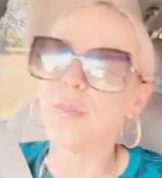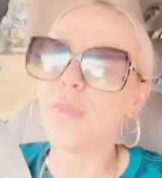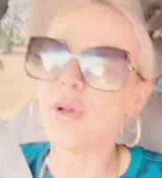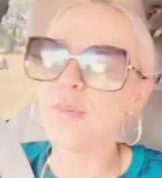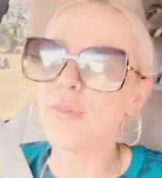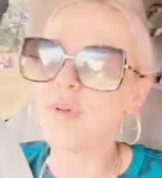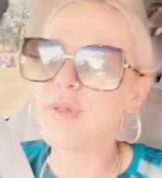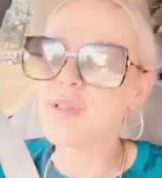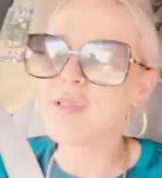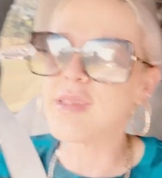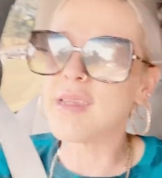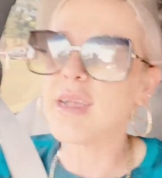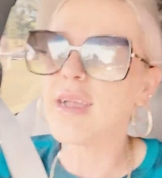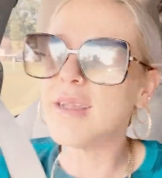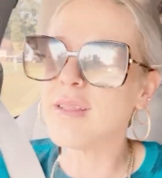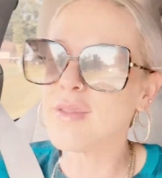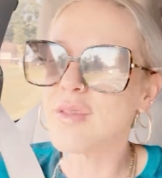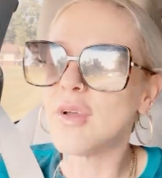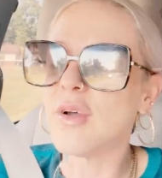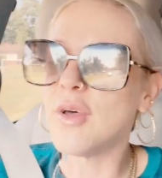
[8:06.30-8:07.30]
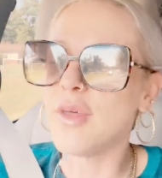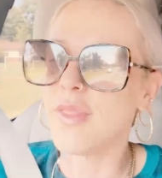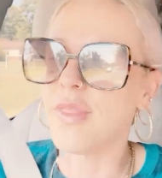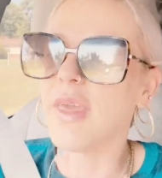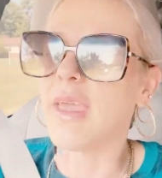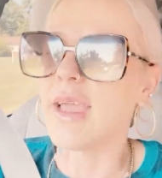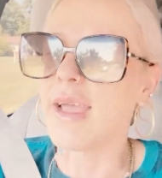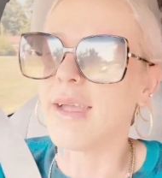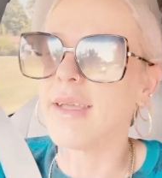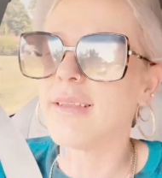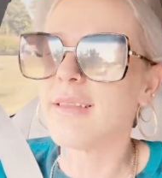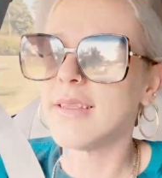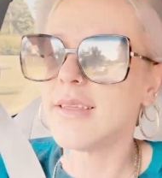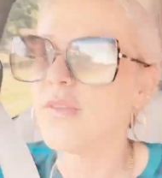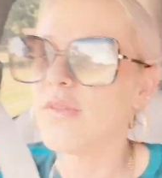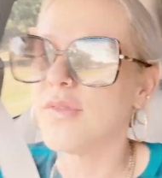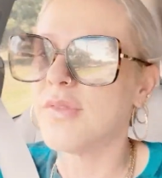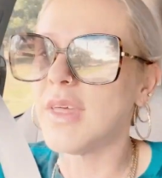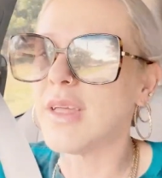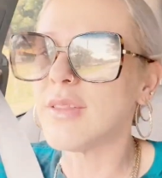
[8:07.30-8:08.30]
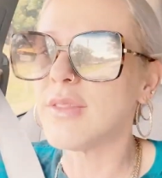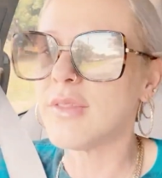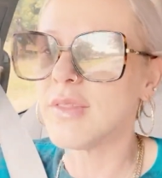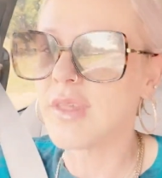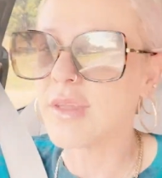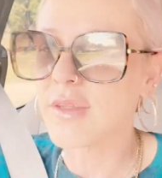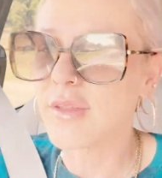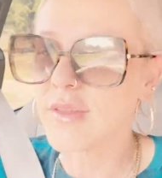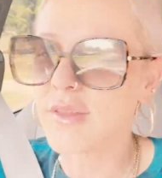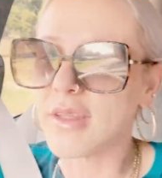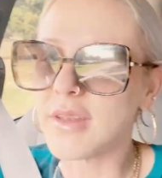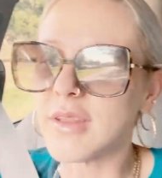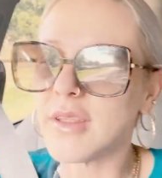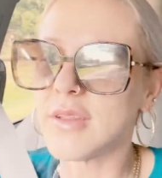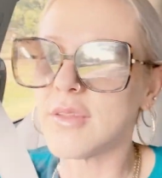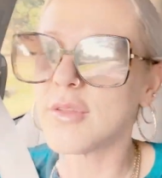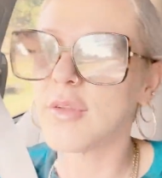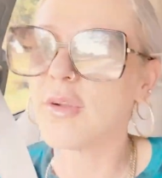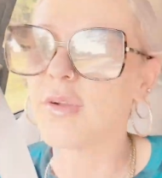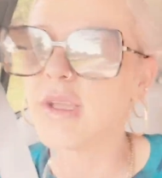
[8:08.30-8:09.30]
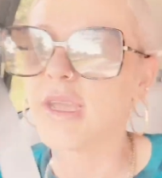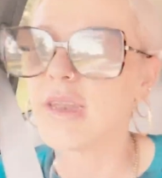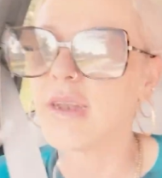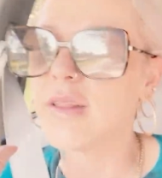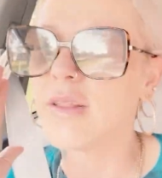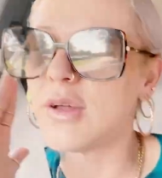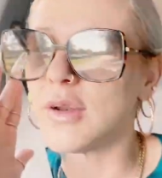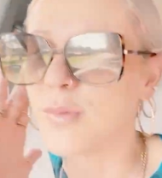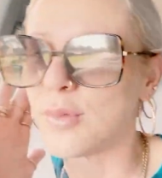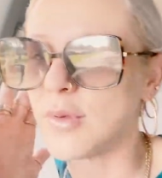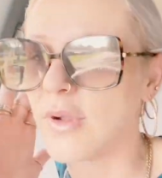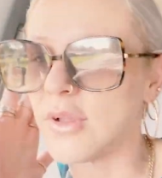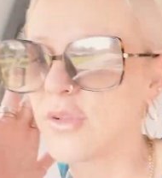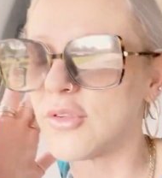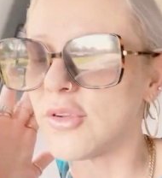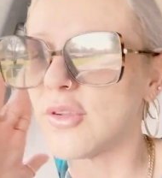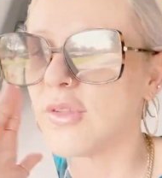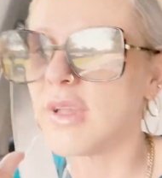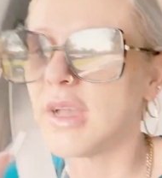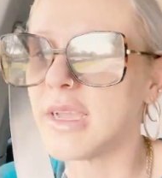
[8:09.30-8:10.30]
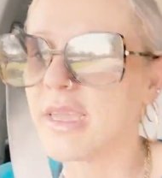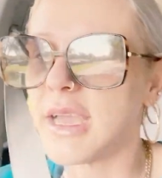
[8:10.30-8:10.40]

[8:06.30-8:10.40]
but besides all that, that, that, that does create a lot of pressure, like